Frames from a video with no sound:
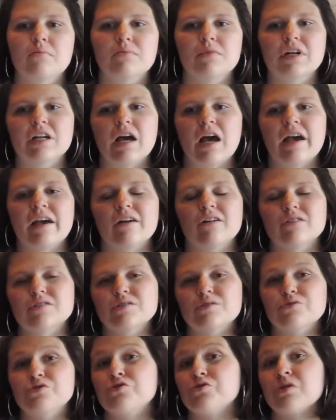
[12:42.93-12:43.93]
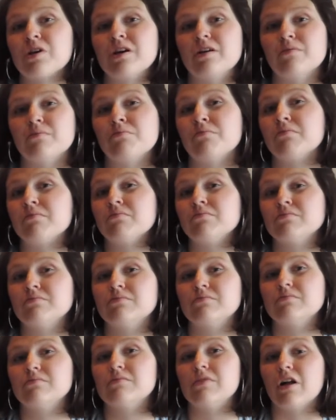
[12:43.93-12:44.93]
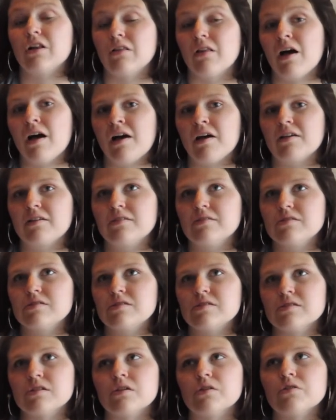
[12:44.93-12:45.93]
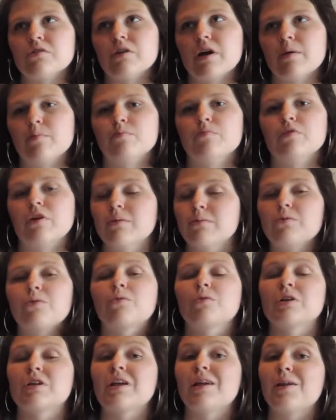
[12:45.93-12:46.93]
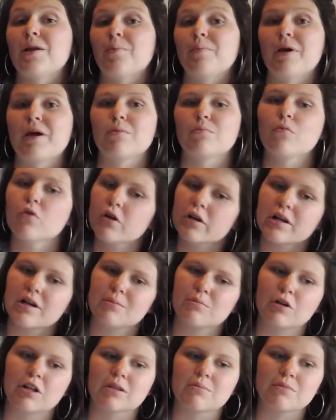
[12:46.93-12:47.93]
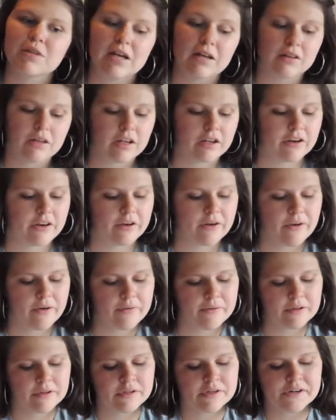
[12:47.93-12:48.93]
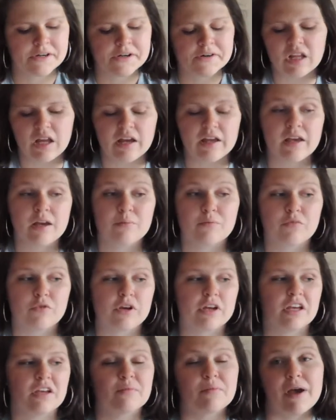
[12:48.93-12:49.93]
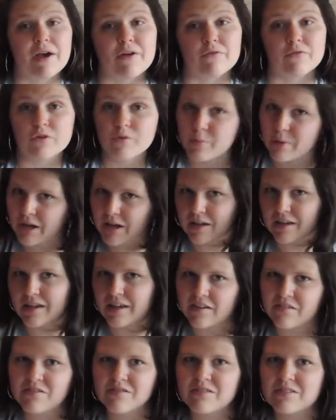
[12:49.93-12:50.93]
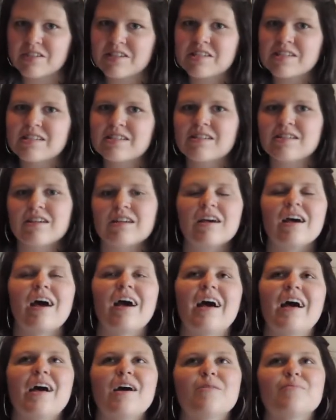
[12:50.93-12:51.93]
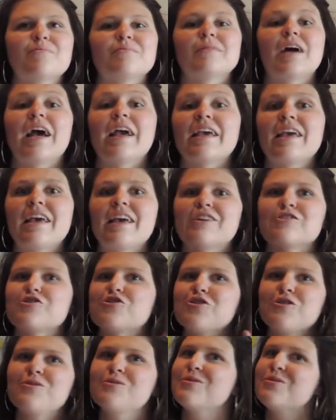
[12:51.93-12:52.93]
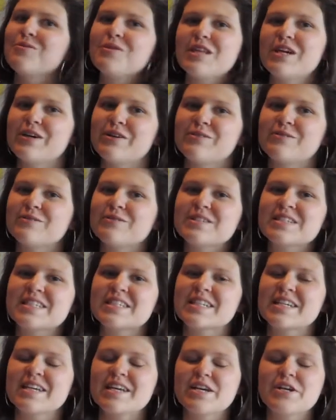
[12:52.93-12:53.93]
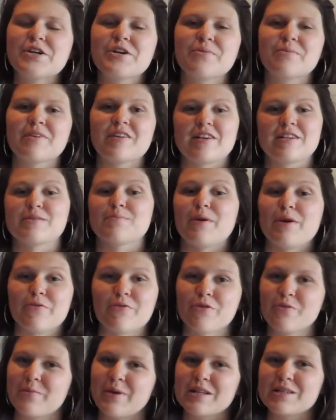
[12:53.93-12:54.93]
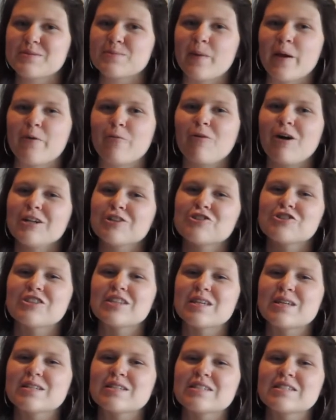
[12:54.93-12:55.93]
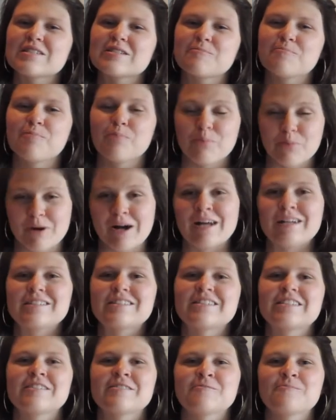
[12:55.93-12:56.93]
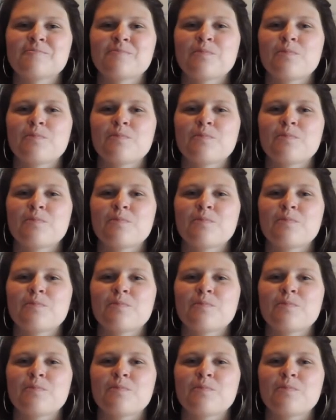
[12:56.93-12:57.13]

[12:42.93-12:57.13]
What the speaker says: but I also chew gum a lot, so I'm probably going to end up buying more gum while I'm down there. I am bringing my roommate gifts. I can't show you those because my roommates might watch this, but